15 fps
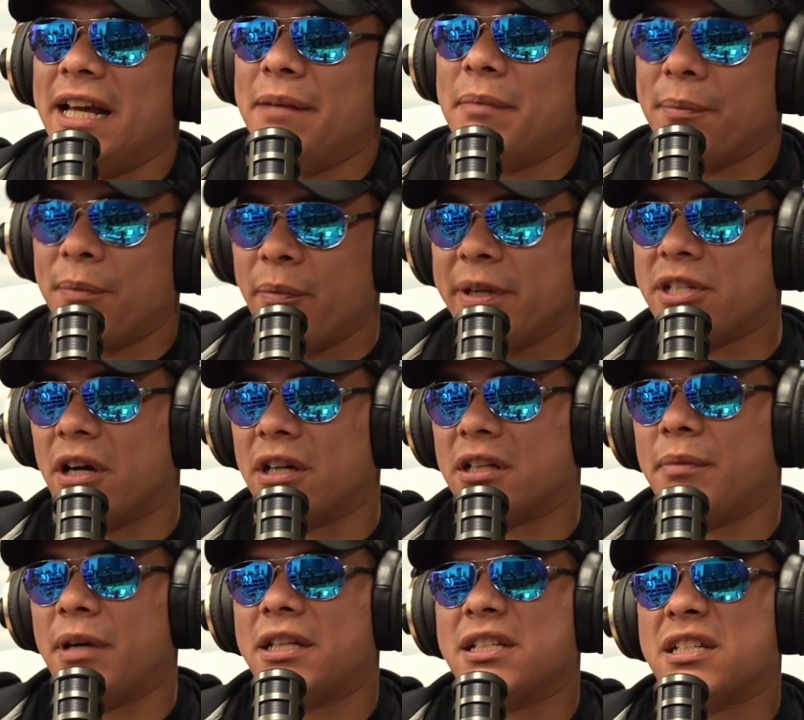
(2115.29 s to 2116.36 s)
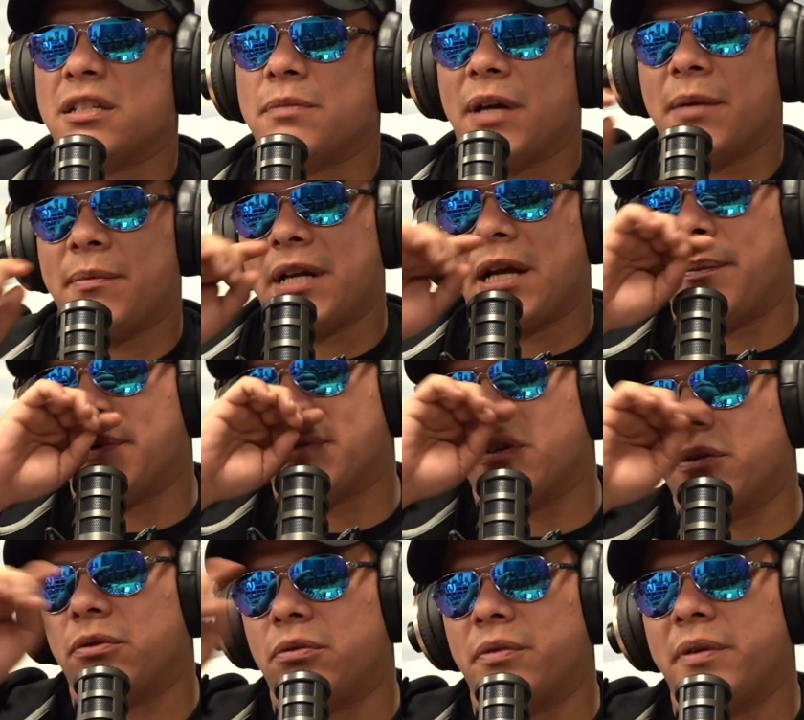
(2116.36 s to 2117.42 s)
Remember, we talked about this. This might have been
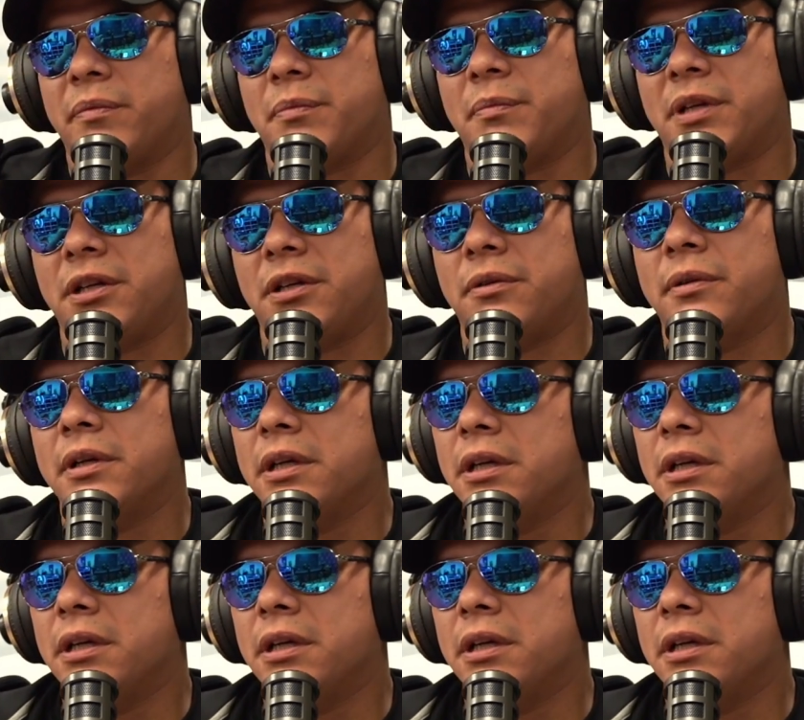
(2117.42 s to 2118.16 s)
episode 3 with me and you.